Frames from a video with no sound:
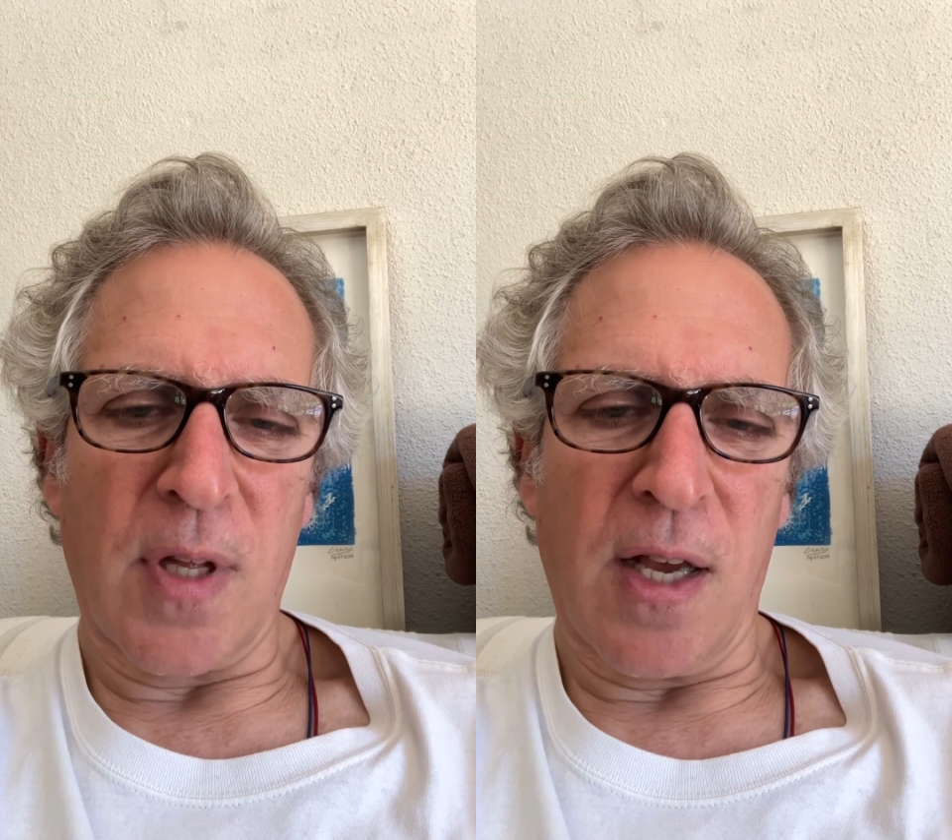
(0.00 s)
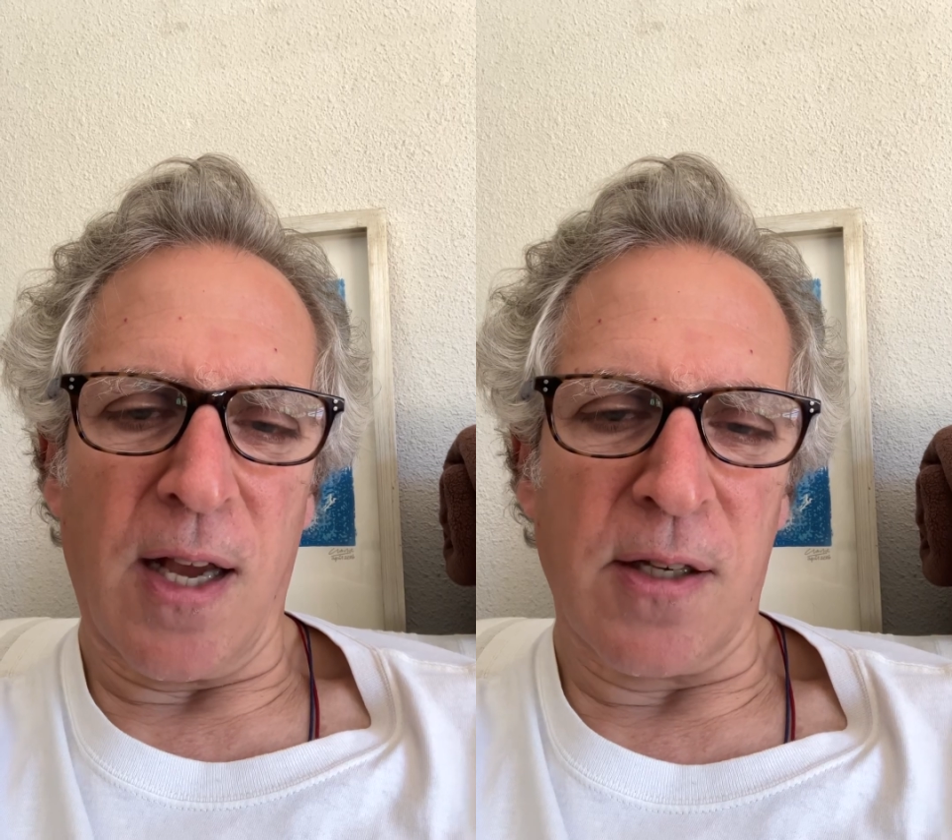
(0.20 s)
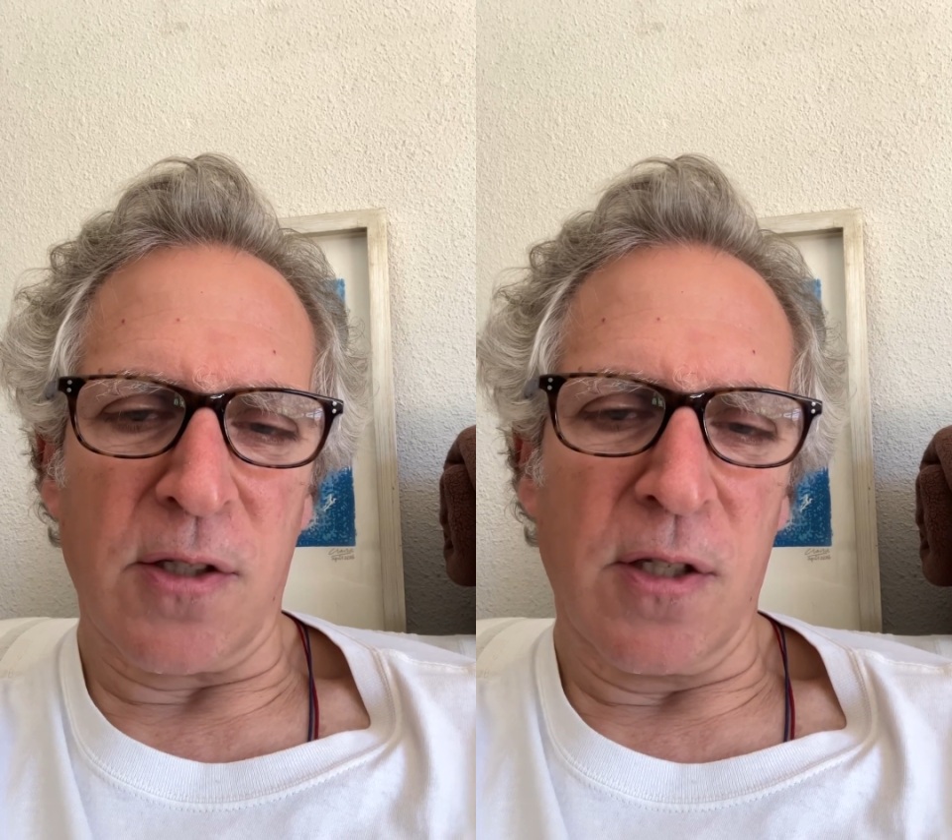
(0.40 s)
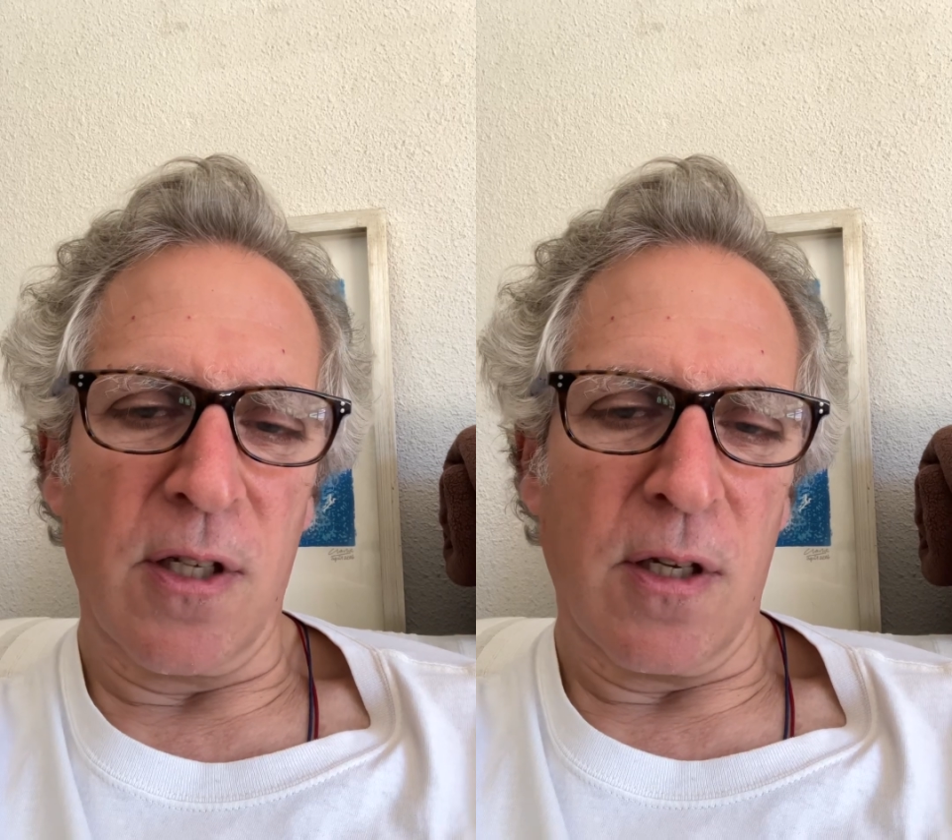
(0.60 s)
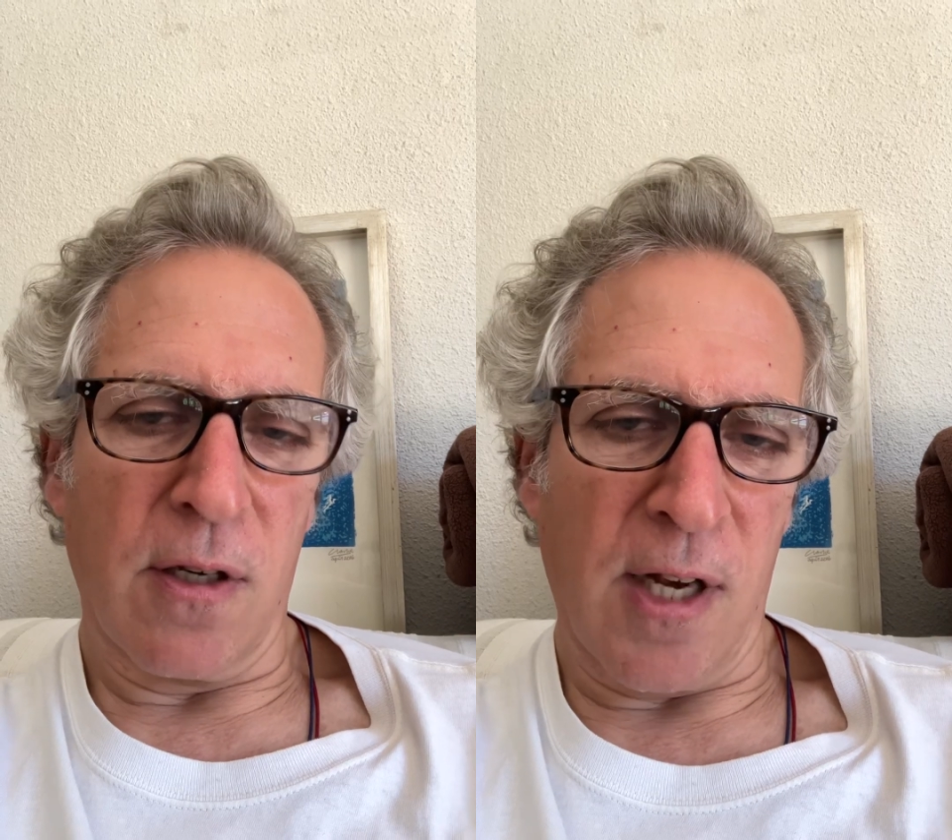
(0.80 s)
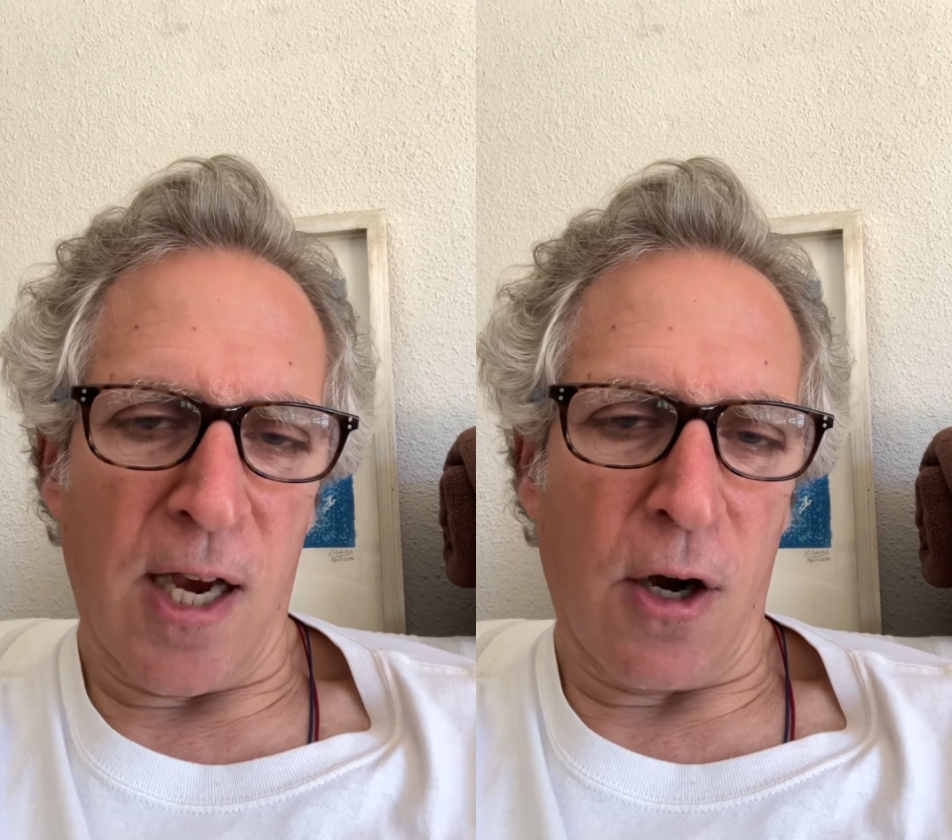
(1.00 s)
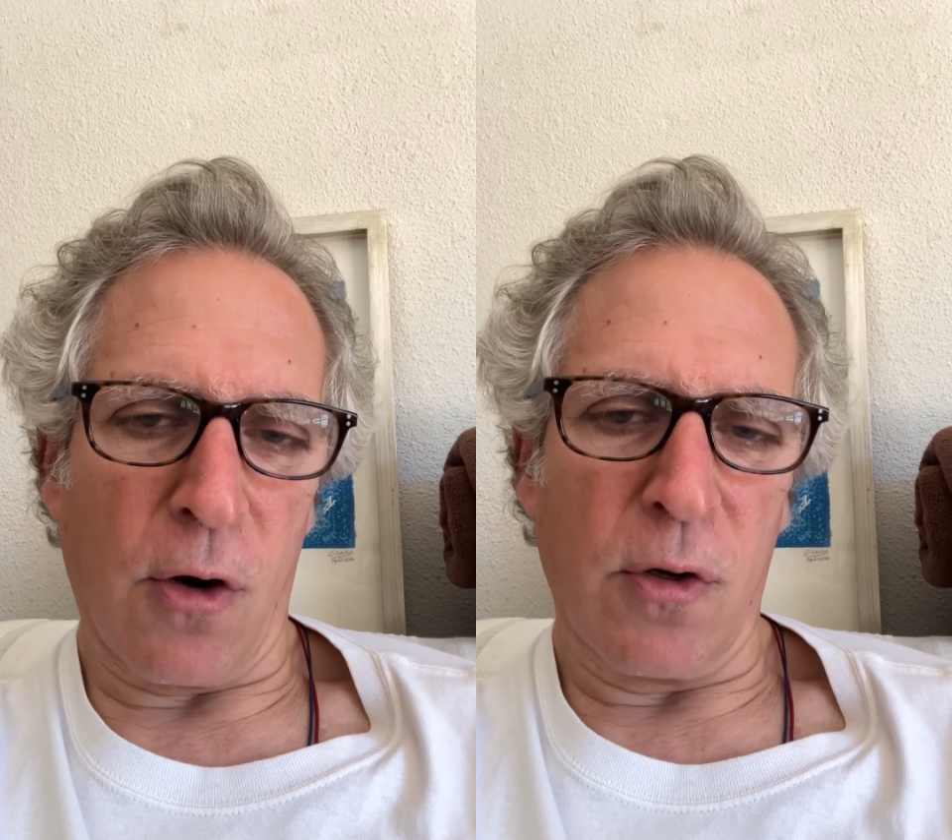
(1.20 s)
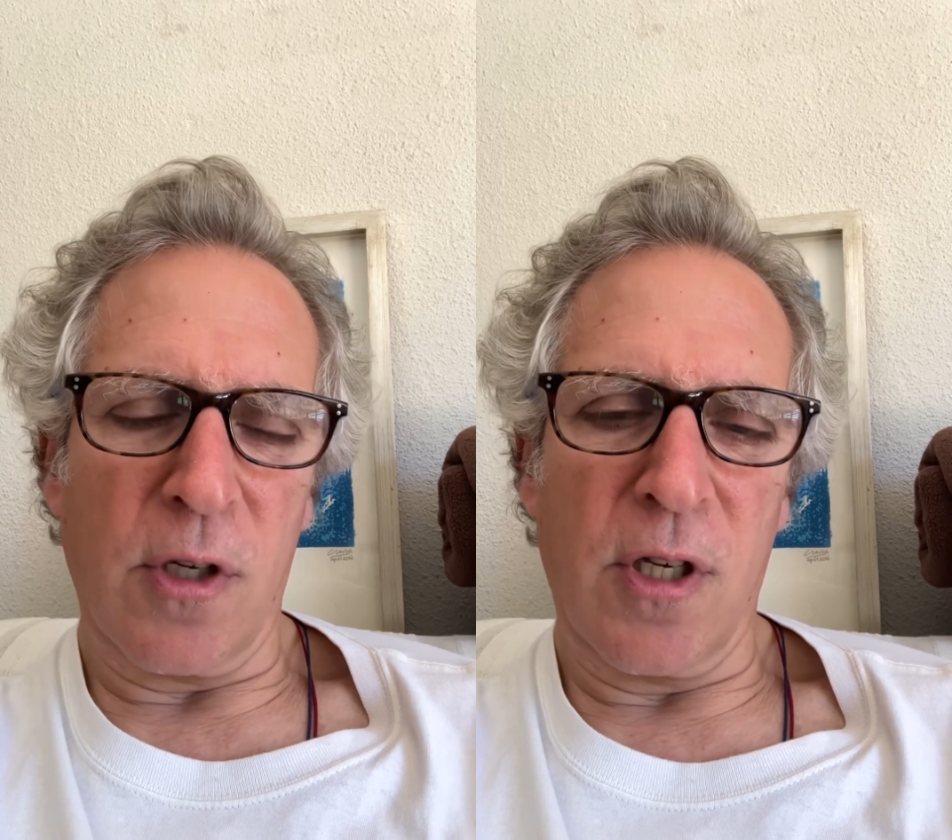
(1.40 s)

And now,